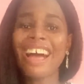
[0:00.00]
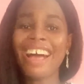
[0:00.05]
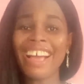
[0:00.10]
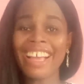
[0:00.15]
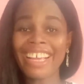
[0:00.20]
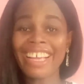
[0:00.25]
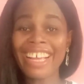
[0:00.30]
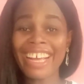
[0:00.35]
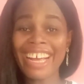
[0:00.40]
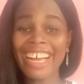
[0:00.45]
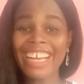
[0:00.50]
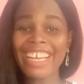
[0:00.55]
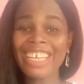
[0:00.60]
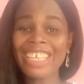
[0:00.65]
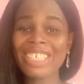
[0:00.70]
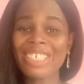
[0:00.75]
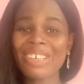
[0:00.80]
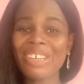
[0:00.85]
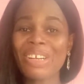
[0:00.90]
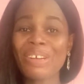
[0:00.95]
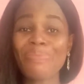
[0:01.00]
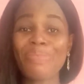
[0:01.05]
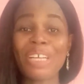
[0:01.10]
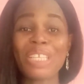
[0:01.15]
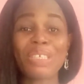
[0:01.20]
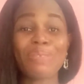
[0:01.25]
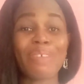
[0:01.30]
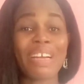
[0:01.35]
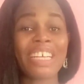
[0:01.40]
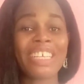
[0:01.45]
Hi guys, welcome
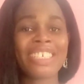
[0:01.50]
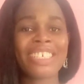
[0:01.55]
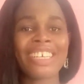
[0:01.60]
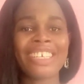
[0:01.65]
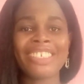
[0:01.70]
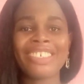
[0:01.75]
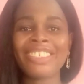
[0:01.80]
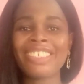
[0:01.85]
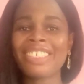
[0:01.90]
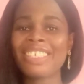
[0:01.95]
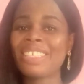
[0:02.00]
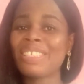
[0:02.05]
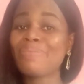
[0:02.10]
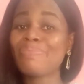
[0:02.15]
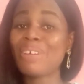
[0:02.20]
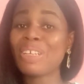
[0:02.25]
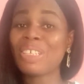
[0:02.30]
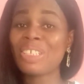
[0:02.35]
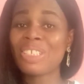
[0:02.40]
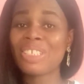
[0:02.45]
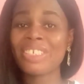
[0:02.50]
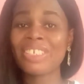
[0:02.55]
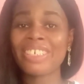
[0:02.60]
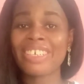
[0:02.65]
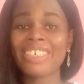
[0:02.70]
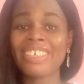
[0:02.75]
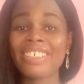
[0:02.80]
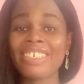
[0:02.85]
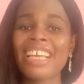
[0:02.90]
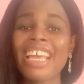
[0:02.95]
back to my channel. This is Dima
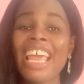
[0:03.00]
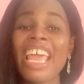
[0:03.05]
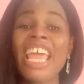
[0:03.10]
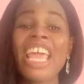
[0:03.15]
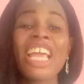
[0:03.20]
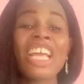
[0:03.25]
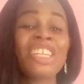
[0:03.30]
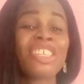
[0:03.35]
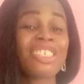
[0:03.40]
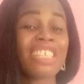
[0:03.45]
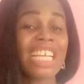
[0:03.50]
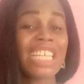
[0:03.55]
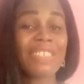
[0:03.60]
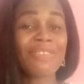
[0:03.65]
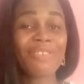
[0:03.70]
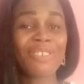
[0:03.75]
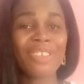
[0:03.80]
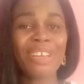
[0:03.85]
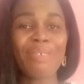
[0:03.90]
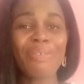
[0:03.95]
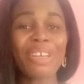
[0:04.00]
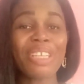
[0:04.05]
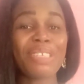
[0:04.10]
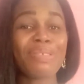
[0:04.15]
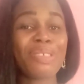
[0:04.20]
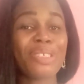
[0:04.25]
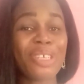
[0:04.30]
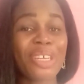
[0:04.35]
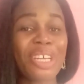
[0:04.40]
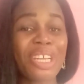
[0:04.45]
Tutorials. In today's video, I'm going
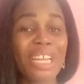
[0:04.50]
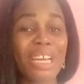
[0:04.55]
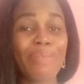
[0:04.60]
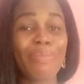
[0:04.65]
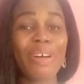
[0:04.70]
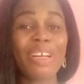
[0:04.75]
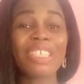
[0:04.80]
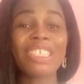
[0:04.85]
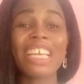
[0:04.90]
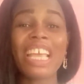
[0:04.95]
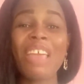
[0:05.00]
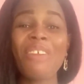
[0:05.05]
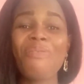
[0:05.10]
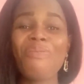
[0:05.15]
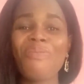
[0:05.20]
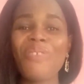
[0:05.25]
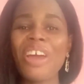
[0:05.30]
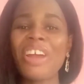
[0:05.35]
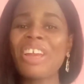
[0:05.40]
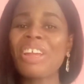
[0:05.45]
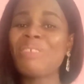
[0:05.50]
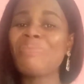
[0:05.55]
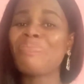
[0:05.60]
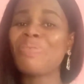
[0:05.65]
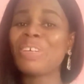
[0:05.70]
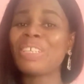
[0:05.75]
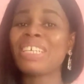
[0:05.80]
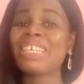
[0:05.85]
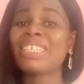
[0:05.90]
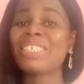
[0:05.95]
to be talking about a very
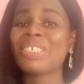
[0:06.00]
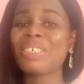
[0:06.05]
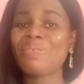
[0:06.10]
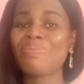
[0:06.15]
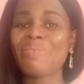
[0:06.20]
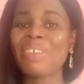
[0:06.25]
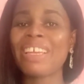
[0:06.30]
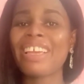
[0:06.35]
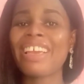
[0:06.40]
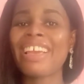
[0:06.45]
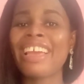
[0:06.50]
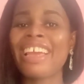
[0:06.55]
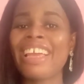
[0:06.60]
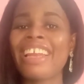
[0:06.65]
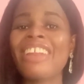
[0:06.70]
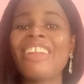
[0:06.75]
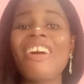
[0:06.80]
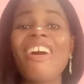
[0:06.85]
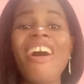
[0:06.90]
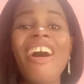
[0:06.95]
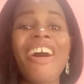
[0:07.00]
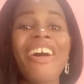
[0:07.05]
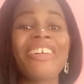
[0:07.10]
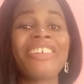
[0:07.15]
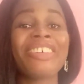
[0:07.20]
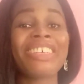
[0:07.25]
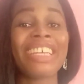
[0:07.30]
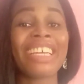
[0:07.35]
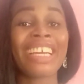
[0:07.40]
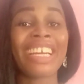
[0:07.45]
important topic in
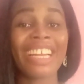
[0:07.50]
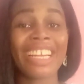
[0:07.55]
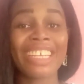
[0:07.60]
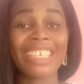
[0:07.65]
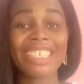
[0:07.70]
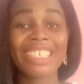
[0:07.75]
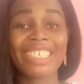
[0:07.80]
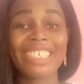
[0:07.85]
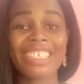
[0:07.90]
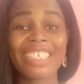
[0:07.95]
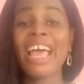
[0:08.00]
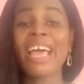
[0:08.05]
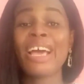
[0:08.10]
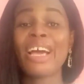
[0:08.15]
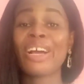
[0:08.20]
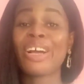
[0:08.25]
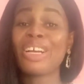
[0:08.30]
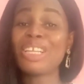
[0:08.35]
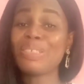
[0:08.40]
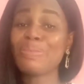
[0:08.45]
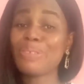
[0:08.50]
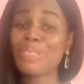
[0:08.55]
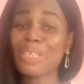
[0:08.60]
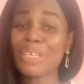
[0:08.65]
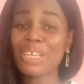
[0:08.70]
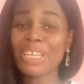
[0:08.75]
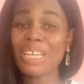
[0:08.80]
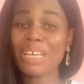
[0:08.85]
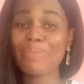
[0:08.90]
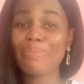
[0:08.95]
oral English. I'm going to be
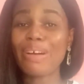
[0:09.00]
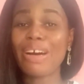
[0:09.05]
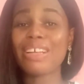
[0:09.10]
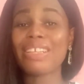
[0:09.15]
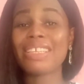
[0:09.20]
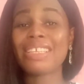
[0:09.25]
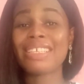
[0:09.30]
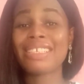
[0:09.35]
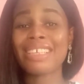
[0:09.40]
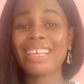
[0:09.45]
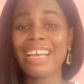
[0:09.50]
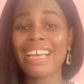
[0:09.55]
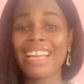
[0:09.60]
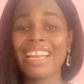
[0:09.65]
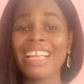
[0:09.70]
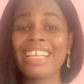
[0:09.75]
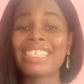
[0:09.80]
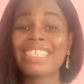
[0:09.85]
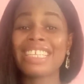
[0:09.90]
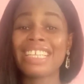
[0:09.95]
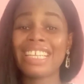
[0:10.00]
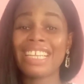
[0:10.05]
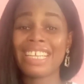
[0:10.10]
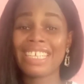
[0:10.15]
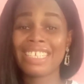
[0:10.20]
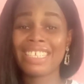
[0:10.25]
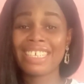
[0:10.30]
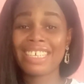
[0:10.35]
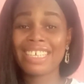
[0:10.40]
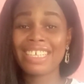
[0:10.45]
talking about silent
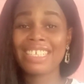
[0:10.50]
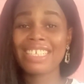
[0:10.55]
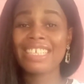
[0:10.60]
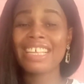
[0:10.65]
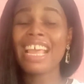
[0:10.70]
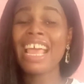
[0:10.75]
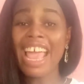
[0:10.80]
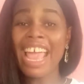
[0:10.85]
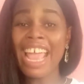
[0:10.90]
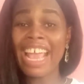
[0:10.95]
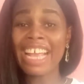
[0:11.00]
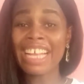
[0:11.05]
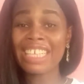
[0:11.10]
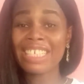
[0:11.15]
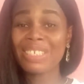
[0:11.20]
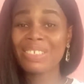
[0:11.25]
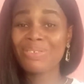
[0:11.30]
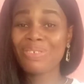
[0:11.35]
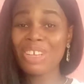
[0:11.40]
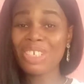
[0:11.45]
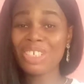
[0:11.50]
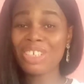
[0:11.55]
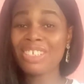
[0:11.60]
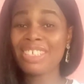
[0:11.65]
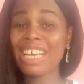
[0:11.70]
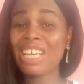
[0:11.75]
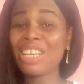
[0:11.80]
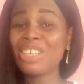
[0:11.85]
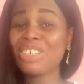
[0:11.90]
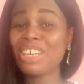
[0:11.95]
letters, and
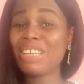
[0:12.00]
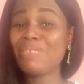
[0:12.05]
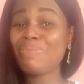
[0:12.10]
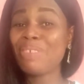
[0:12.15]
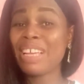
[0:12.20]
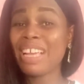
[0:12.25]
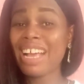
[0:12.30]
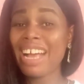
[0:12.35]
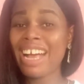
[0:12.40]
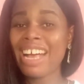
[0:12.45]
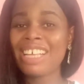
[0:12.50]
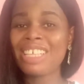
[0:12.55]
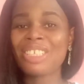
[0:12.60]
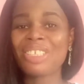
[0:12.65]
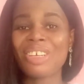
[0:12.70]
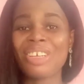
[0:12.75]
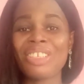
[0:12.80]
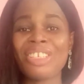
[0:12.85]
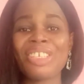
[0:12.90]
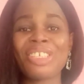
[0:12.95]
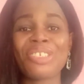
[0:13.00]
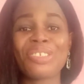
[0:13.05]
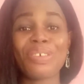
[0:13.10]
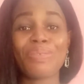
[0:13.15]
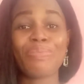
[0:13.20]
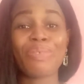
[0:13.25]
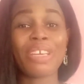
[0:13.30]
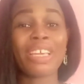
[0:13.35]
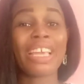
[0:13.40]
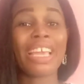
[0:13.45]
questions are usually being asked on this
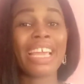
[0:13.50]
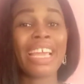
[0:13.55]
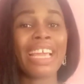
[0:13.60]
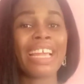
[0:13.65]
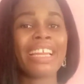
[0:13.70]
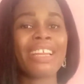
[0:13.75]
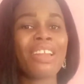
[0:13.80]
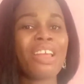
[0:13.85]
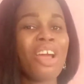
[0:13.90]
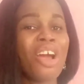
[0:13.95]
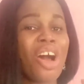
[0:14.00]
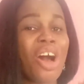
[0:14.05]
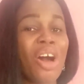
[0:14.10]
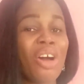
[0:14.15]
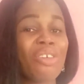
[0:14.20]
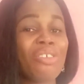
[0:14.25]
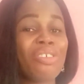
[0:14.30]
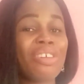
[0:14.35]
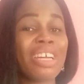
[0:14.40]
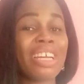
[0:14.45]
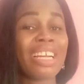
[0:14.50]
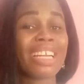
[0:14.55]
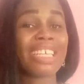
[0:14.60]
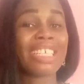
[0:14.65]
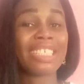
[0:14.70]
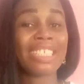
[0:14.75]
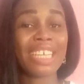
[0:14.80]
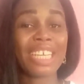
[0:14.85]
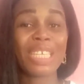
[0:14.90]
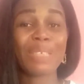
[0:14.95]
topic in oral
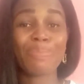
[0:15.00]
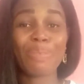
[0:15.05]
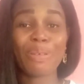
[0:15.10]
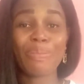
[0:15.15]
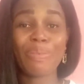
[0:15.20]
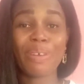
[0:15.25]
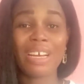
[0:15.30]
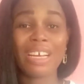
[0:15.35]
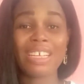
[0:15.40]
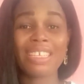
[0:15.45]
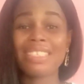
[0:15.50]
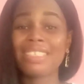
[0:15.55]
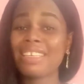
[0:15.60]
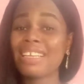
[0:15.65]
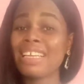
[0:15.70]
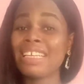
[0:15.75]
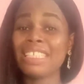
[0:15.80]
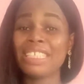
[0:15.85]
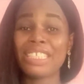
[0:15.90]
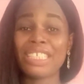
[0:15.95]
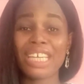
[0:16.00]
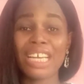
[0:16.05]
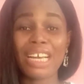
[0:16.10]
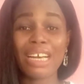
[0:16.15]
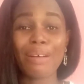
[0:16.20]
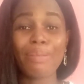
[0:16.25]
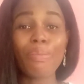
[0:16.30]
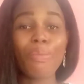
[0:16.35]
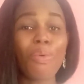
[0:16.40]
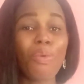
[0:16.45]
English test papers in
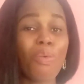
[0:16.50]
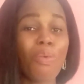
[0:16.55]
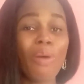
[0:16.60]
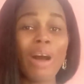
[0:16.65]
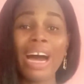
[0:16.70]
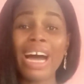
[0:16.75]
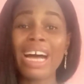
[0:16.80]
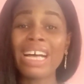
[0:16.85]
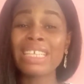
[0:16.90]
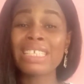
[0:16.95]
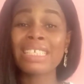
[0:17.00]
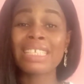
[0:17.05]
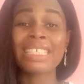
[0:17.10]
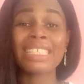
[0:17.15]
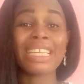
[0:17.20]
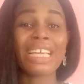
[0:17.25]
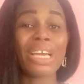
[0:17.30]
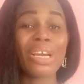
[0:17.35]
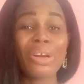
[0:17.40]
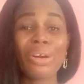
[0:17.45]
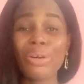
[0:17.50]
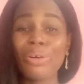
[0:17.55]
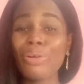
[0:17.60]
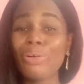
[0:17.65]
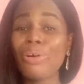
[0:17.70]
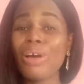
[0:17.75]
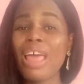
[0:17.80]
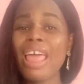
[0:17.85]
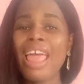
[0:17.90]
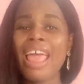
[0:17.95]
JAM, WASC,
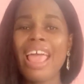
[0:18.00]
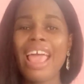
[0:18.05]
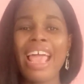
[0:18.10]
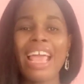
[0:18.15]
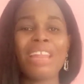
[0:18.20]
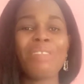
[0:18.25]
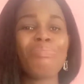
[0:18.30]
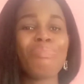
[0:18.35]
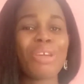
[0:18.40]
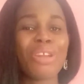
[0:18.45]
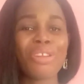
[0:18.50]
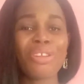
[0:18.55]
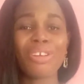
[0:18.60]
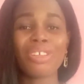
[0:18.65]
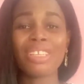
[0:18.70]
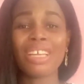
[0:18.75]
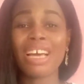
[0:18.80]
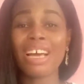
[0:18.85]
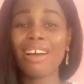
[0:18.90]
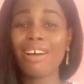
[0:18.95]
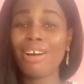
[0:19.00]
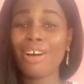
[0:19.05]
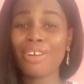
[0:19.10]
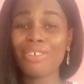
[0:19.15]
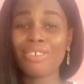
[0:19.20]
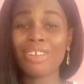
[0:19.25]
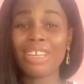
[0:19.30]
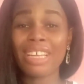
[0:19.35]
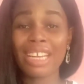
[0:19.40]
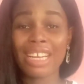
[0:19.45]
NECO, and many other
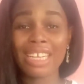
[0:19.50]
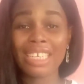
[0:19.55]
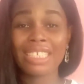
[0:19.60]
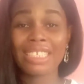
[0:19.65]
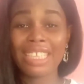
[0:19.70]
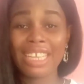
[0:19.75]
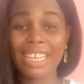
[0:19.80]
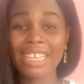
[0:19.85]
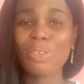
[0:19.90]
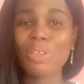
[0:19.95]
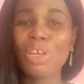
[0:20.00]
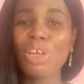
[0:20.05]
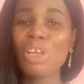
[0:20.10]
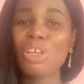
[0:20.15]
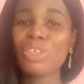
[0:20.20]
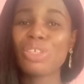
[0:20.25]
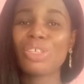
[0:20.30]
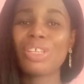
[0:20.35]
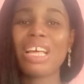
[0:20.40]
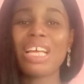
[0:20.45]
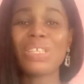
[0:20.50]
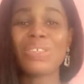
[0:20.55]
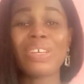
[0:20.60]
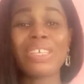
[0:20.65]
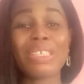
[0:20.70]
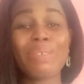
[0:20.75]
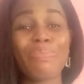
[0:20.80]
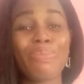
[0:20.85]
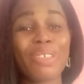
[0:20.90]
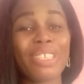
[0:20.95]
oral English texts. So that's why
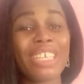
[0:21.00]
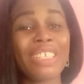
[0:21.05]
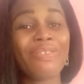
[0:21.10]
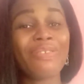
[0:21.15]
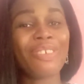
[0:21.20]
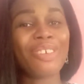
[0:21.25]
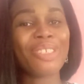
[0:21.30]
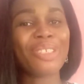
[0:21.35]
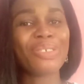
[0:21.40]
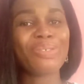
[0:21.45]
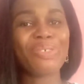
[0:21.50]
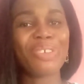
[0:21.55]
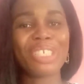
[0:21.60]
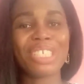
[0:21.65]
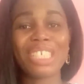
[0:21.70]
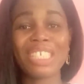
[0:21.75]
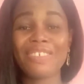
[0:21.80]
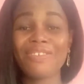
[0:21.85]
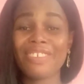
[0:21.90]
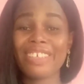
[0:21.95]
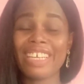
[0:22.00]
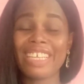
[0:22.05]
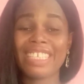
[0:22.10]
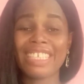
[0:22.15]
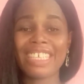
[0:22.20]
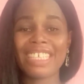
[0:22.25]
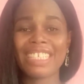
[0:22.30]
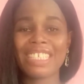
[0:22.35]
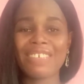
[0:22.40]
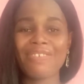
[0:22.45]
it's important for you to watch this video
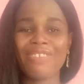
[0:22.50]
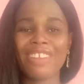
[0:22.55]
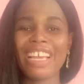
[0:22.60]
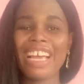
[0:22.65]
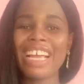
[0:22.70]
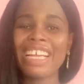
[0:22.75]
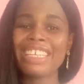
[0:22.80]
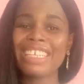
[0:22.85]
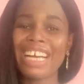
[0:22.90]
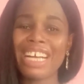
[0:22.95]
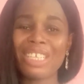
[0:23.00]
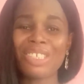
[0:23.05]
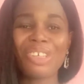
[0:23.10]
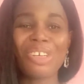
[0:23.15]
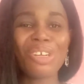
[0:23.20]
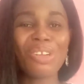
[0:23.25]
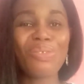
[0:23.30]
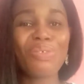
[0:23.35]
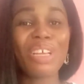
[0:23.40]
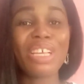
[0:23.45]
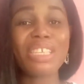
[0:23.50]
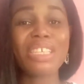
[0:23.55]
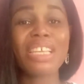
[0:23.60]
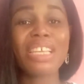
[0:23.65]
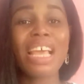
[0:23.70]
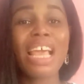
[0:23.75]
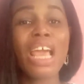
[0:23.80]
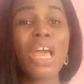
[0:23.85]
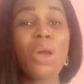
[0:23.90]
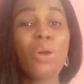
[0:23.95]
attentively. And as
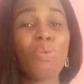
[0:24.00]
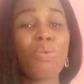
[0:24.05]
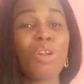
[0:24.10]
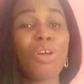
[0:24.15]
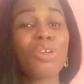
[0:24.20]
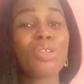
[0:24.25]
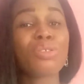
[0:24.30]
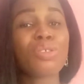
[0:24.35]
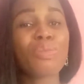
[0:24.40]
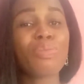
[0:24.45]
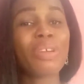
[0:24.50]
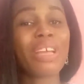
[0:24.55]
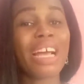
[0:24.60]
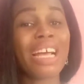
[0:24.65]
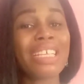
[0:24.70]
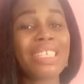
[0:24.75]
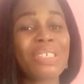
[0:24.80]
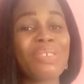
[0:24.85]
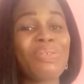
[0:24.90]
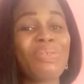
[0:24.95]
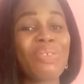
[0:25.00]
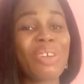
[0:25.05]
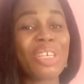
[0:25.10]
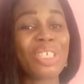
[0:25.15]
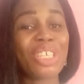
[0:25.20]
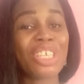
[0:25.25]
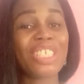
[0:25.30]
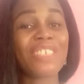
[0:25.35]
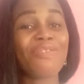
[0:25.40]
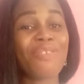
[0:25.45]
always, we'll also be answering
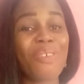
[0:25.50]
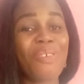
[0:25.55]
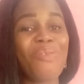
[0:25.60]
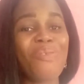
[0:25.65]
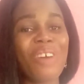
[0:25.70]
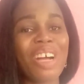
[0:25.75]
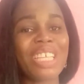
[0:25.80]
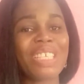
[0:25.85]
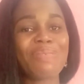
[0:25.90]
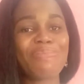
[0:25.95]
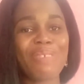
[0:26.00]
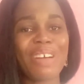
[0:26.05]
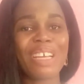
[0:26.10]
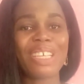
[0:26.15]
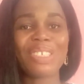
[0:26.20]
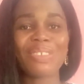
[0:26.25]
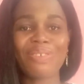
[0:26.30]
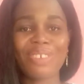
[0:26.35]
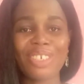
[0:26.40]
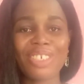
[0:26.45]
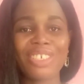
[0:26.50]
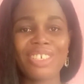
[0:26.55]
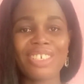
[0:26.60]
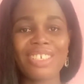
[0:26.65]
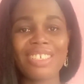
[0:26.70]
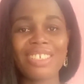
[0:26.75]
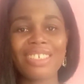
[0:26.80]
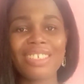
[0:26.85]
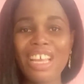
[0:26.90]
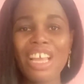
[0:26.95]
questions from WASC past
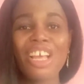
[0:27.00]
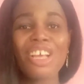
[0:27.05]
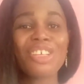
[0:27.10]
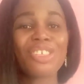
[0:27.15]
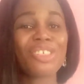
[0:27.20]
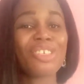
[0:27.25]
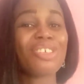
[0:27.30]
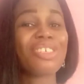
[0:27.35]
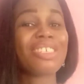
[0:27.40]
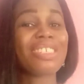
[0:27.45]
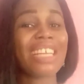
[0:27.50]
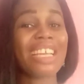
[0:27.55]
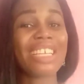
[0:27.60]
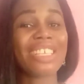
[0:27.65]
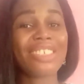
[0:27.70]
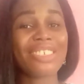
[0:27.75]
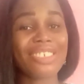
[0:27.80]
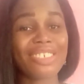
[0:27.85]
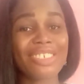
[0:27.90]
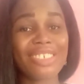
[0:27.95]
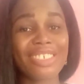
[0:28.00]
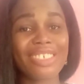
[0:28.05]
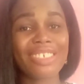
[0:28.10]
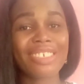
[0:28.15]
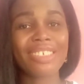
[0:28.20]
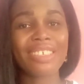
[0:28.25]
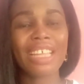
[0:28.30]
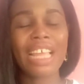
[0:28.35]
questions. So stay tuned.